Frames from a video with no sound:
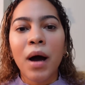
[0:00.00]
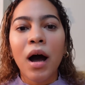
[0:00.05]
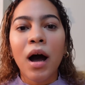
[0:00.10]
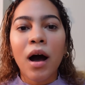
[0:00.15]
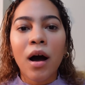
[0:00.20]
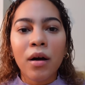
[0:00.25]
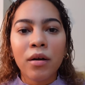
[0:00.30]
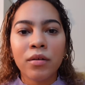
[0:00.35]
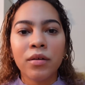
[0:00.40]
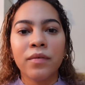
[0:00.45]

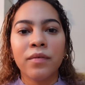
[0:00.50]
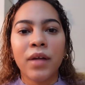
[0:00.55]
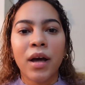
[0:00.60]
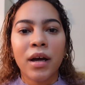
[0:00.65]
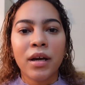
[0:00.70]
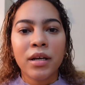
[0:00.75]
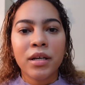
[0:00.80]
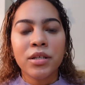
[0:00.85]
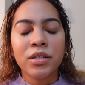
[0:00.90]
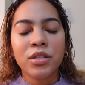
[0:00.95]
out of
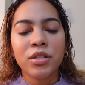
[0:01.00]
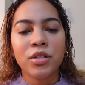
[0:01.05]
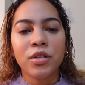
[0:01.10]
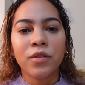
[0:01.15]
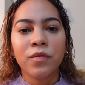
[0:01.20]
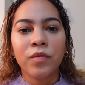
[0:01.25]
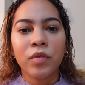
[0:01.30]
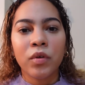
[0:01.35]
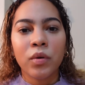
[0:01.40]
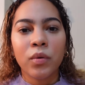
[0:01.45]
that
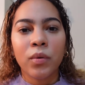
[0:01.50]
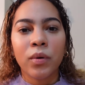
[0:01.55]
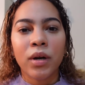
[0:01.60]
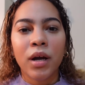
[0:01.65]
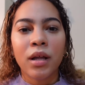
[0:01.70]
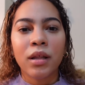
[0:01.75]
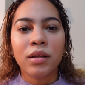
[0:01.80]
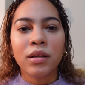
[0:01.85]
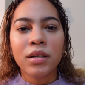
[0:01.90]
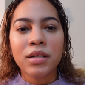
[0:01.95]
interview and
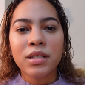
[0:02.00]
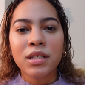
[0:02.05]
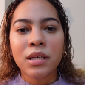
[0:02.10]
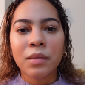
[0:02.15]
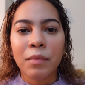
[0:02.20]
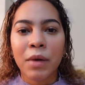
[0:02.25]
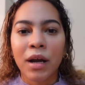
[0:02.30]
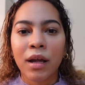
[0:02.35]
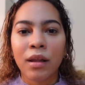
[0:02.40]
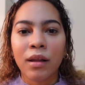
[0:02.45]
I look
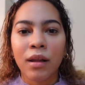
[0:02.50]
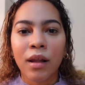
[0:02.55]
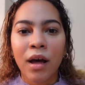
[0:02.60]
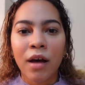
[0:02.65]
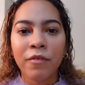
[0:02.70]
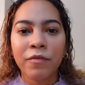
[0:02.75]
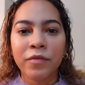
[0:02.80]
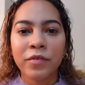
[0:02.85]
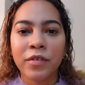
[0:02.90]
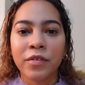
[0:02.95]
to my
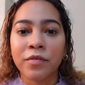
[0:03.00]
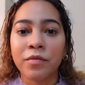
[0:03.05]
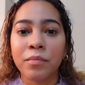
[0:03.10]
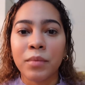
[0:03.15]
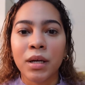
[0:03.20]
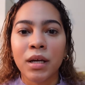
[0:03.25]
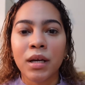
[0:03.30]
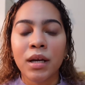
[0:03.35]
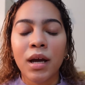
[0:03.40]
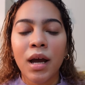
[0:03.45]
left of
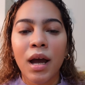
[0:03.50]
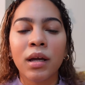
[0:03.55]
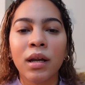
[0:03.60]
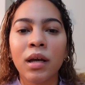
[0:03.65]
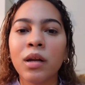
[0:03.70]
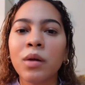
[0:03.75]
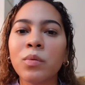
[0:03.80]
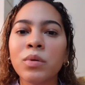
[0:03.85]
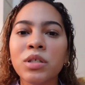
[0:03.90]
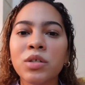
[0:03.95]
me, and
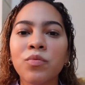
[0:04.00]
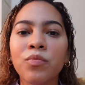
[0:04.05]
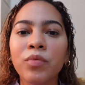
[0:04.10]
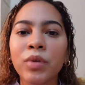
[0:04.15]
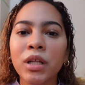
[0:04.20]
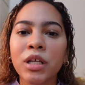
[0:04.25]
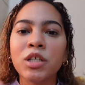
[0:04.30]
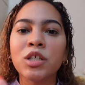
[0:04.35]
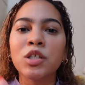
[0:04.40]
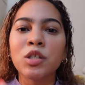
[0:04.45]
then it was a
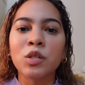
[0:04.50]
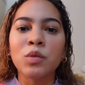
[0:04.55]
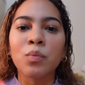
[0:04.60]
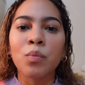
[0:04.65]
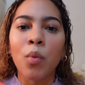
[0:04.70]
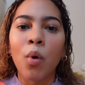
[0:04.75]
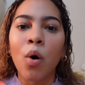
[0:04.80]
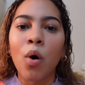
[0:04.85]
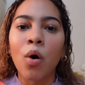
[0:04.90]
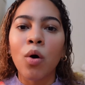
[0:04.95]
really
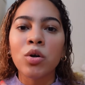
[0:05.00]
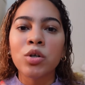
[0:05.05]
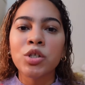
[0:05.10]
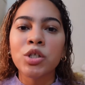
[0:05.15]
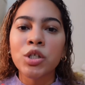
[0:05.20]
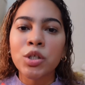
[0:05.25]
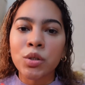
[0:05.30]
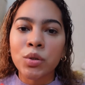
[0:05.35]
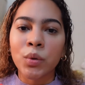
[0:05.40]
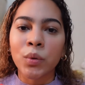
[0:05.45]
small
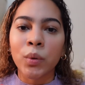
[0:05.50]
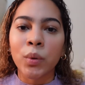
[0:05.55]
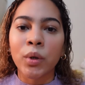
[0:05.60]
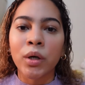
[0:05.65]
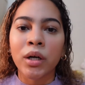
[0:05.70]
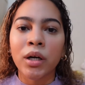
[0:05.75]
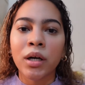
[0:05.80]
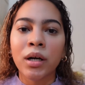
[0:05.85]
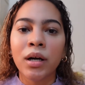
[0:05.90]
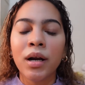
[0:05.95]

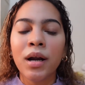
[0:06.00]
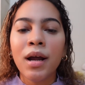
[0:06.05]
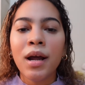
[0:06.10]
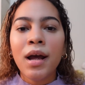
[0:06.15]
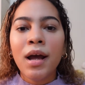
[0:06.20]
store,